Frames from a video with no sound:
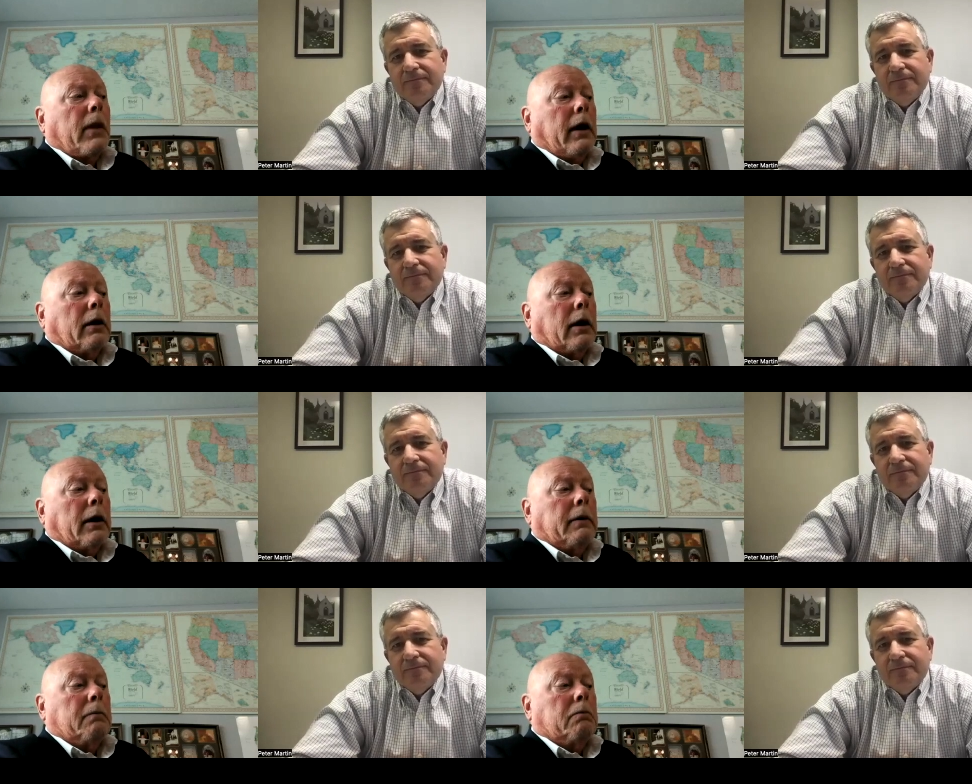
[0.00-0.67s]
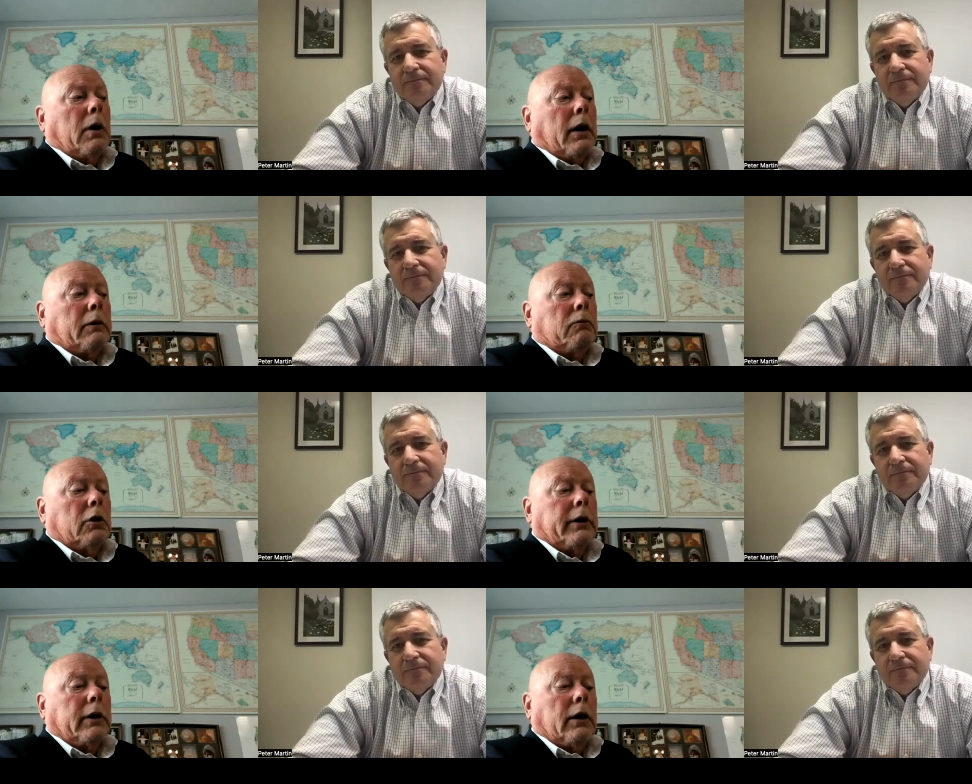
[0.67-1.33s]
Speaker 1: And I, I
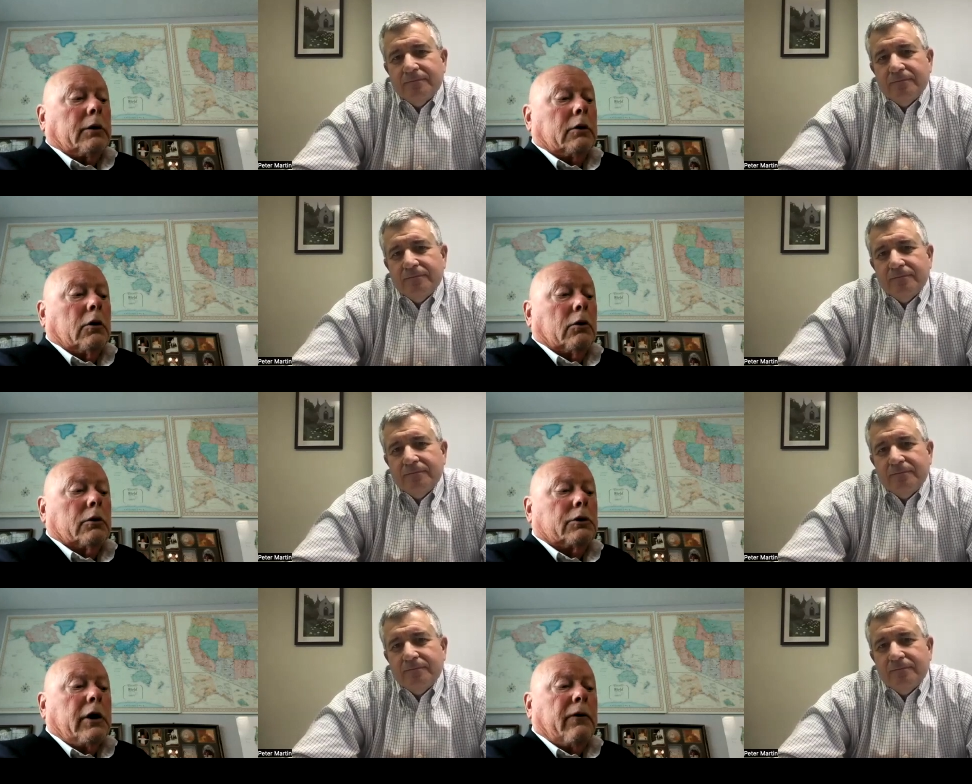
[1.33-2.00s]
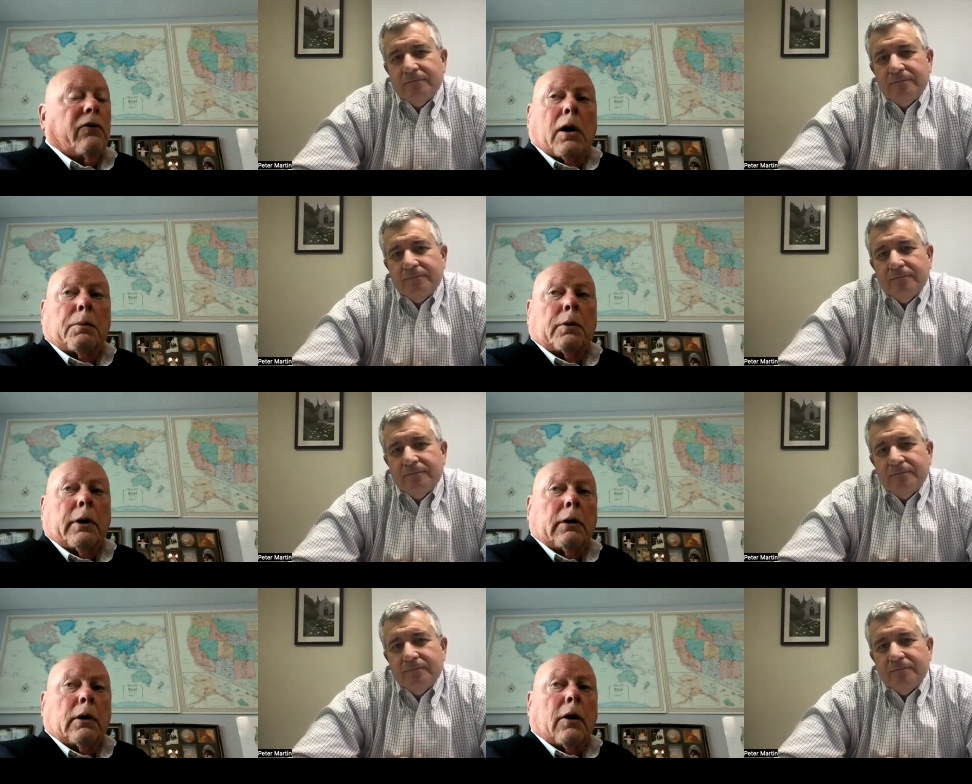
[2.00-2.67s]
really got to know the chief
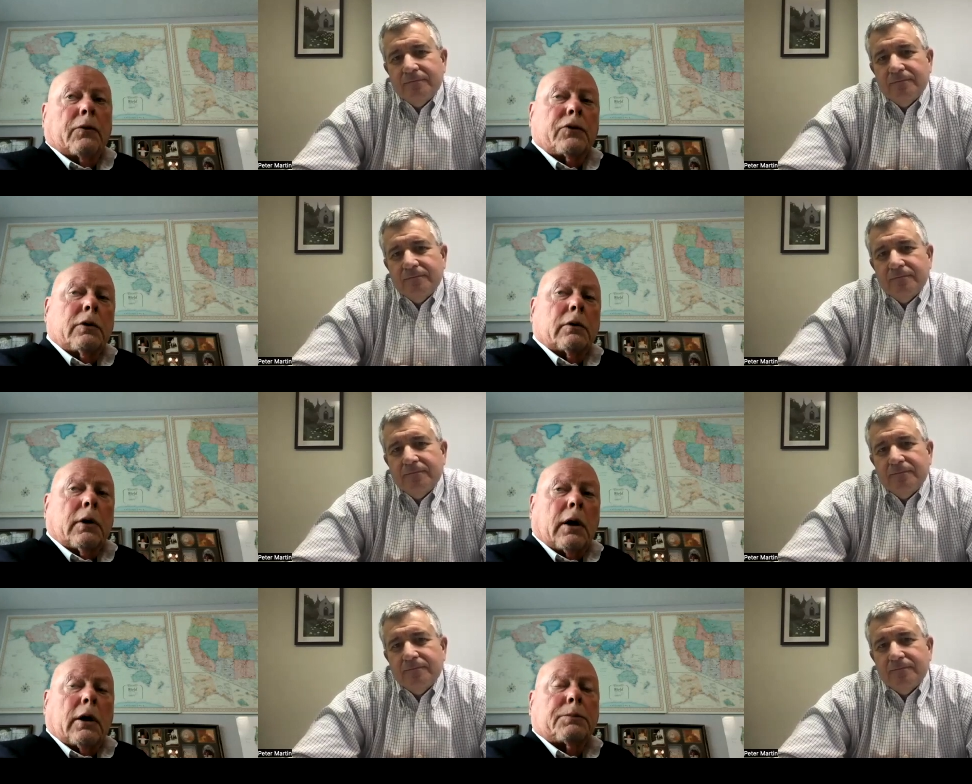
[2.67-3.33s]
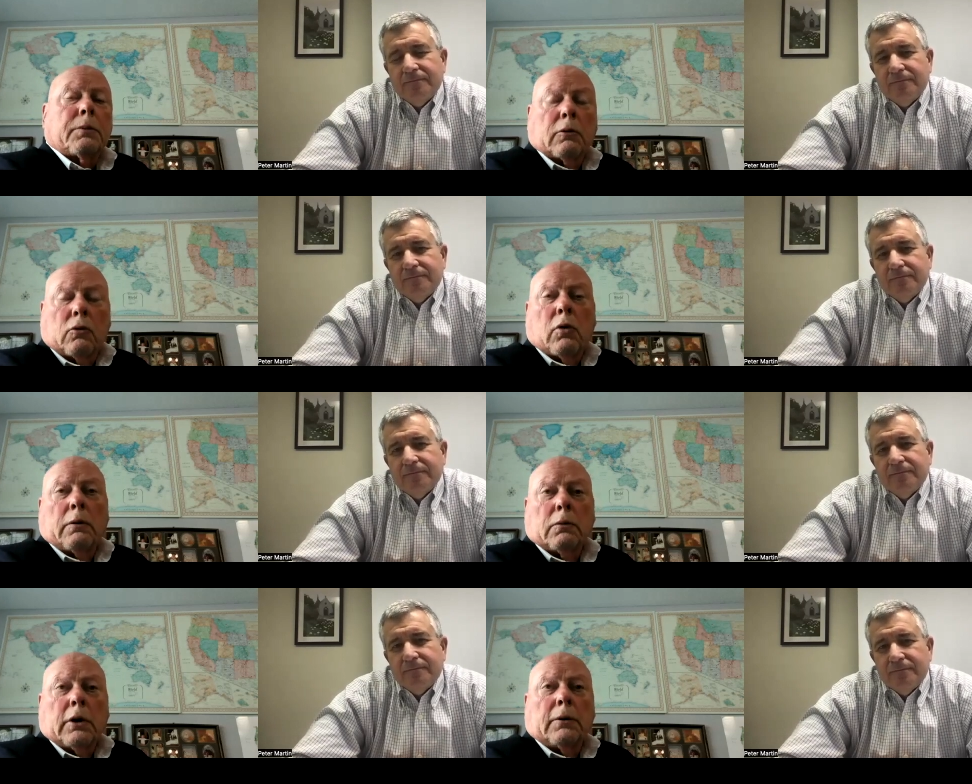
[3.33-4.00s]
operating officer of the hospital
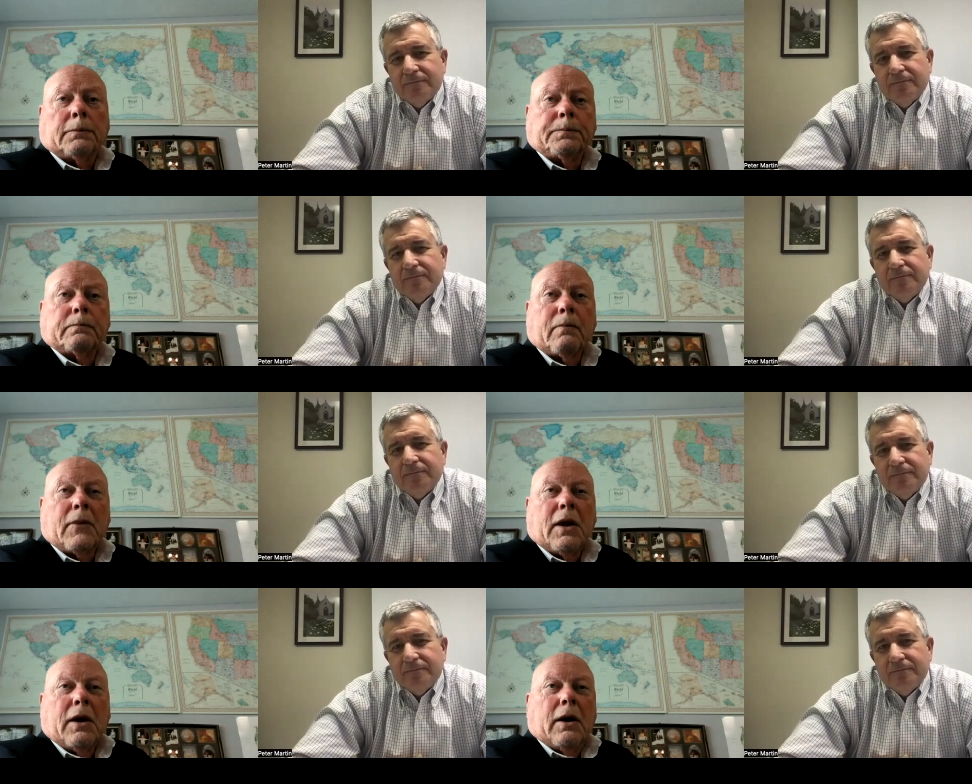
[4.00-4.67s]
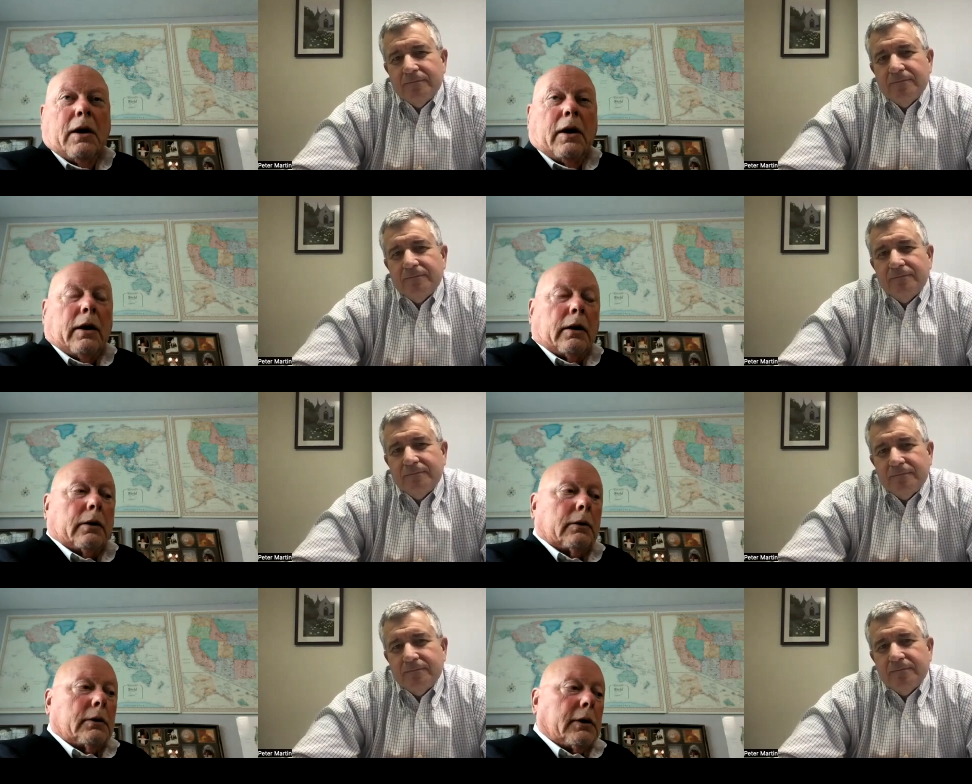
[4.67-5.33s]
quite well.
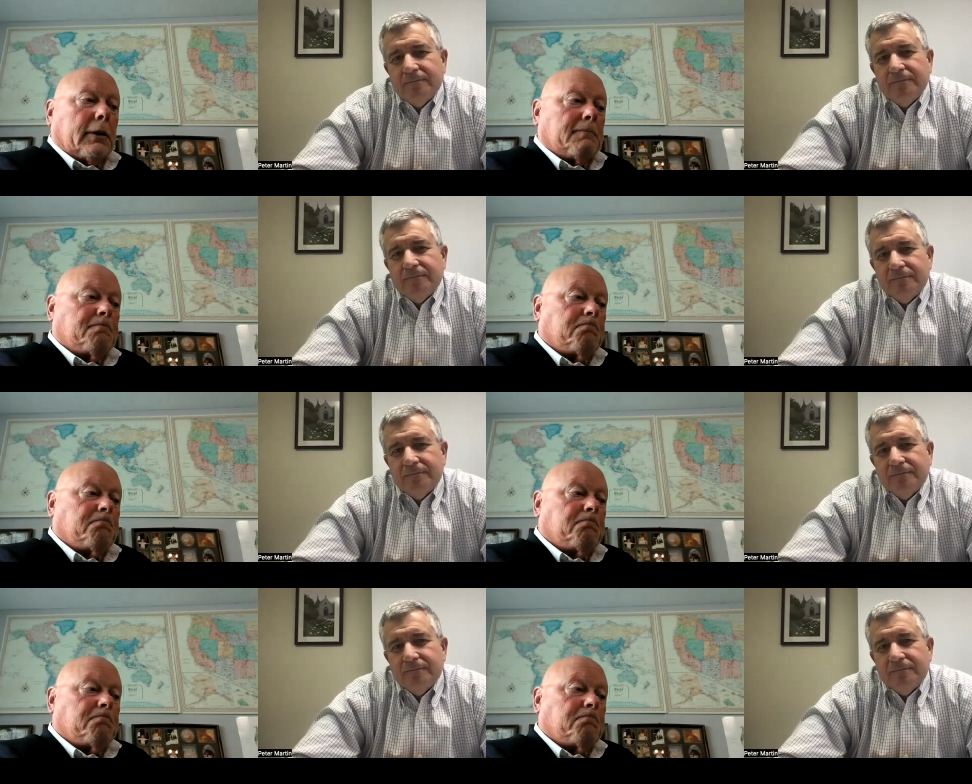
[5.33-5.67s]
And uh,